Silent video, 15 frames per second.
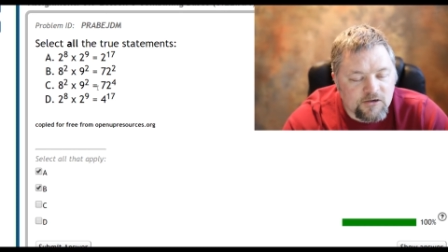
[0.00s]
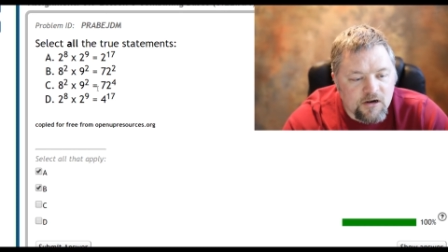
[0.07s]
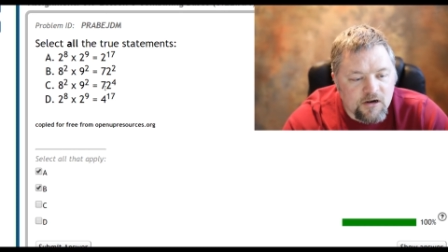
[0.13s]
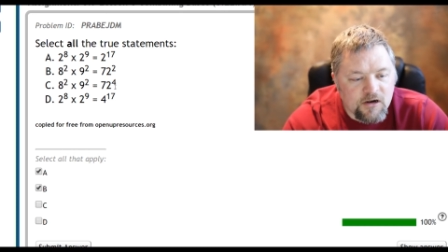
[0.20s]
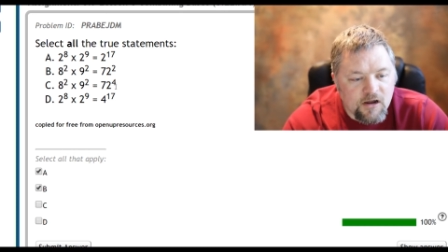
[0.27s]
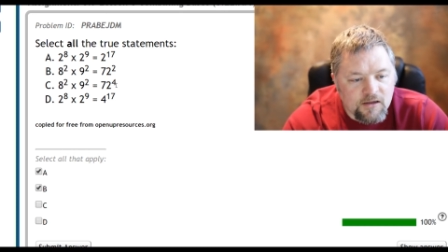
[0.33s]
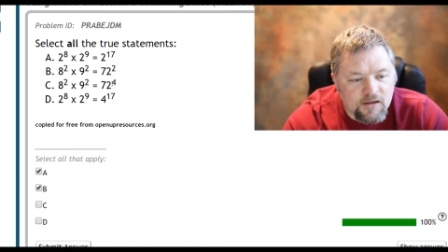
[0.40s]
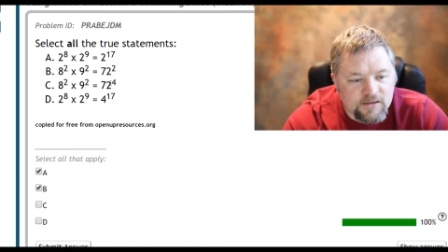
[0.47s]

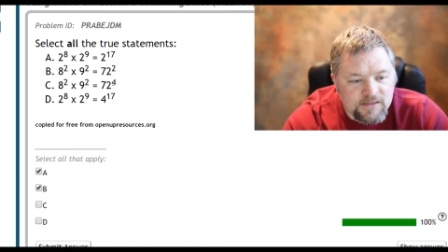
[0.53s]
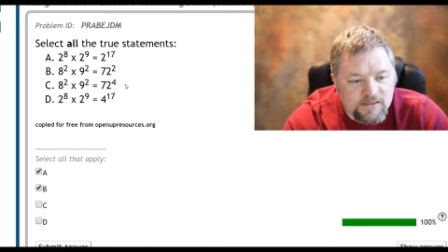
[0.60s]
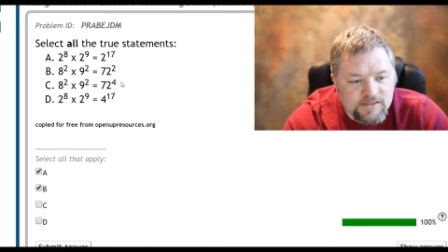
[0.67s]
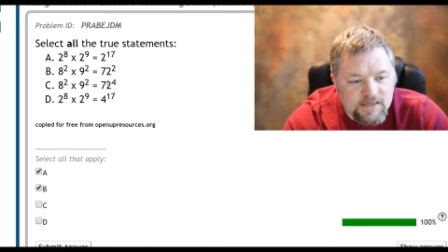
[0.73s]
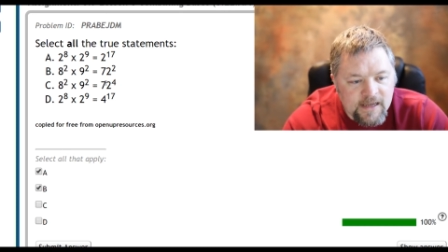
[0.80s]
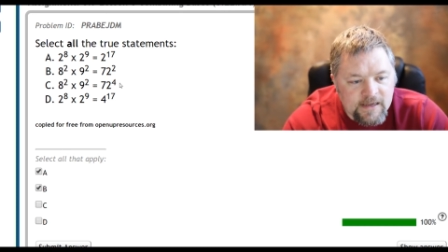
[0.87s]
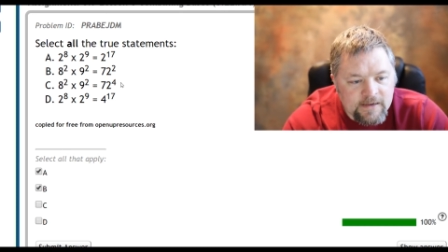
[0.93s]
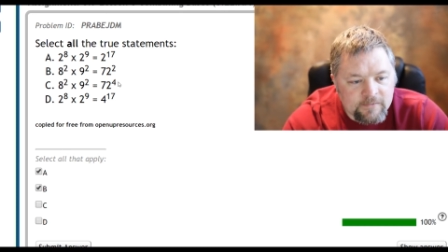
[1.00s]
8
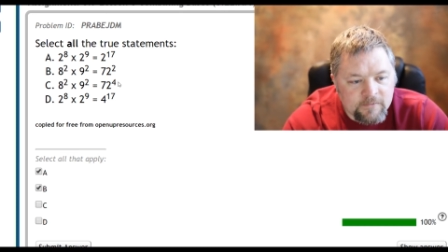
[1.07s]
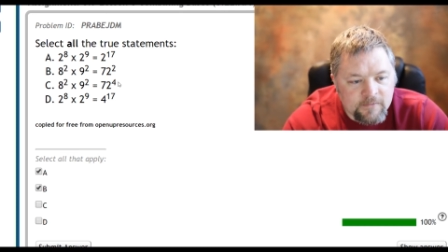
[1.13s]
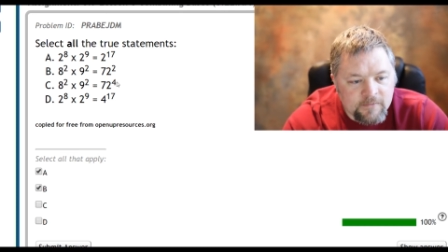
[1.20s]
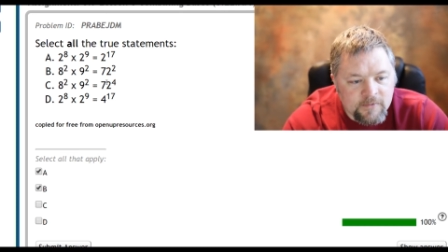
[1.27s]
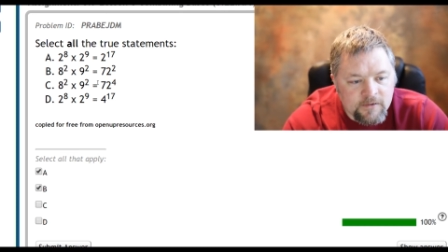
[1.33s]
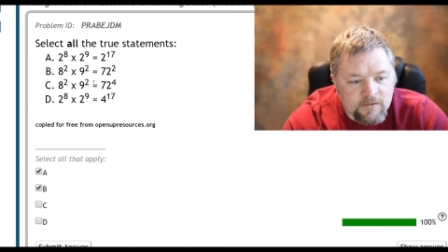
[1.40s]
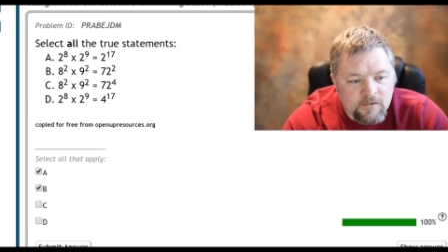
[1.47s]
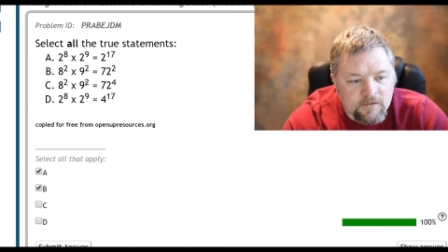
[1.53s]
times
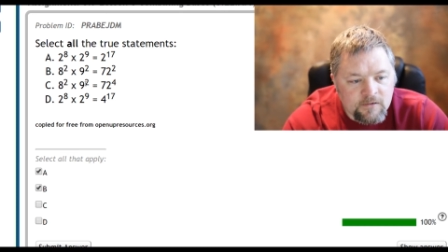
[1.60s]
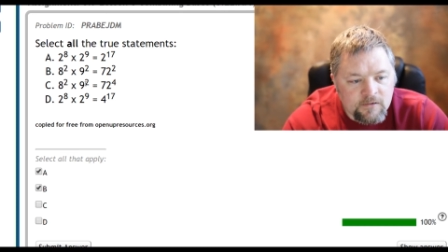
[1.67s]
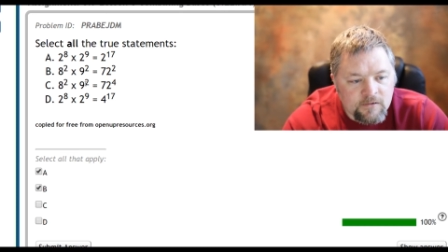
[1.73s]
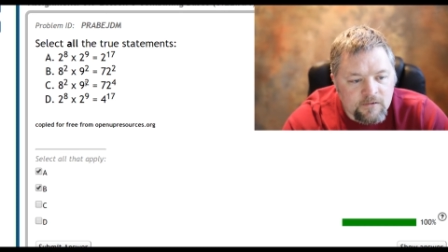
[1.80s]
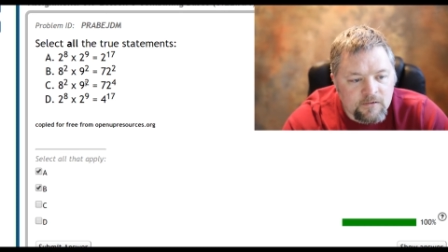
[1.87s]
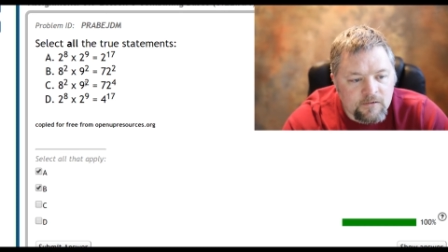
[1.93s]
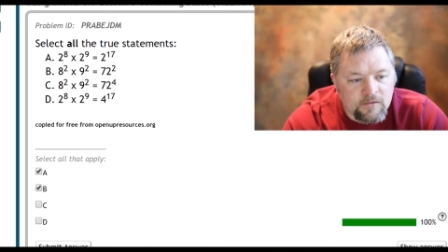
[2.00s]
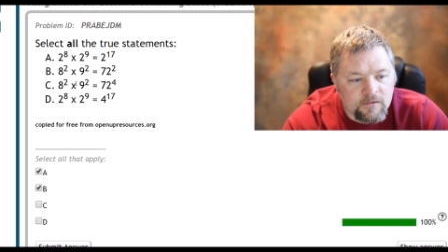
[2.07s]
9
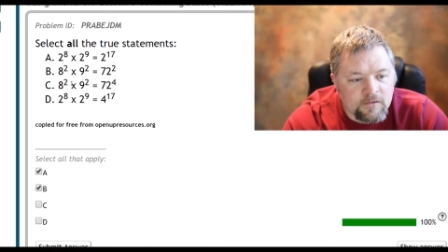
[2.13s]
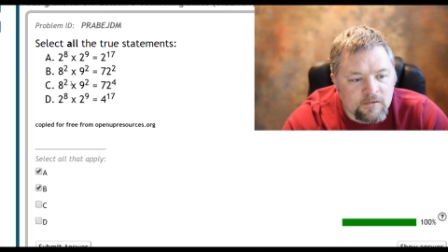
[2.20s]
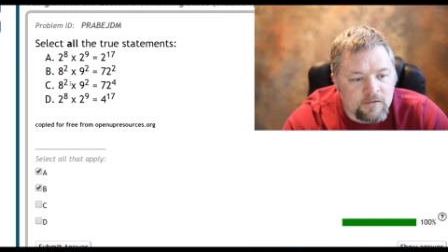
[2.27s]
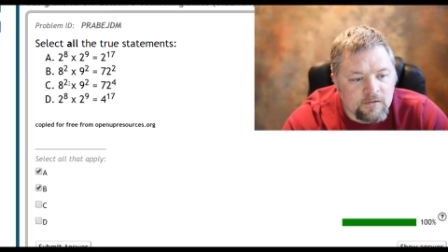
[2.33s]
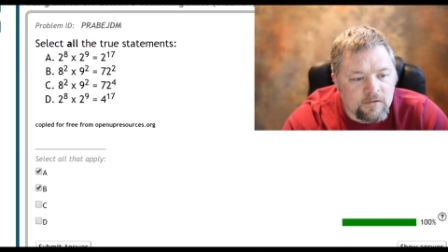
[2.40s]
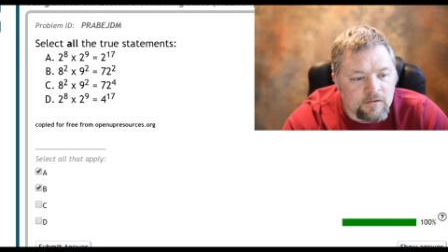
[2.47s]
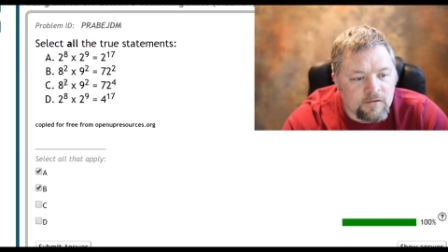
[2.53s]
is